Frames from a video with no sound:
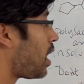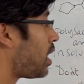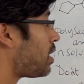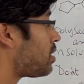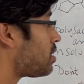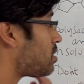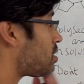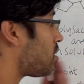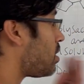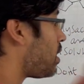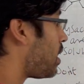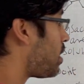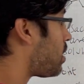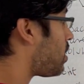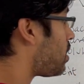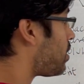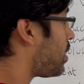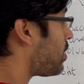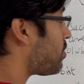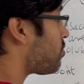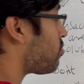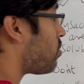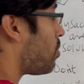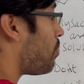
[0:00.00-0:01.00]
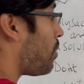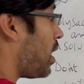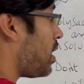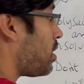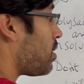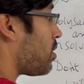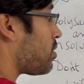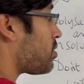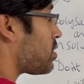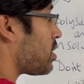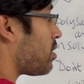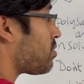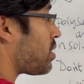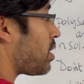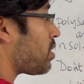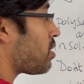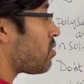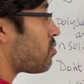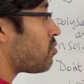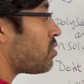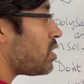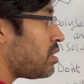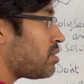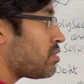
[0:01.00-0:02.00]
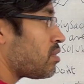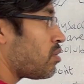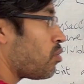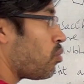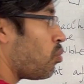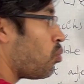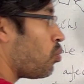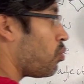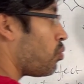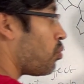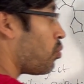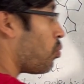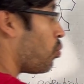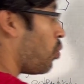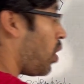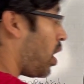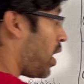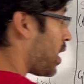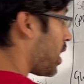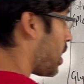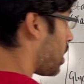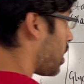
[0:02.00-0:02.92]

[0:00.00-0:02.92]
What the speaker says: and just let us remind ourselves that the reason why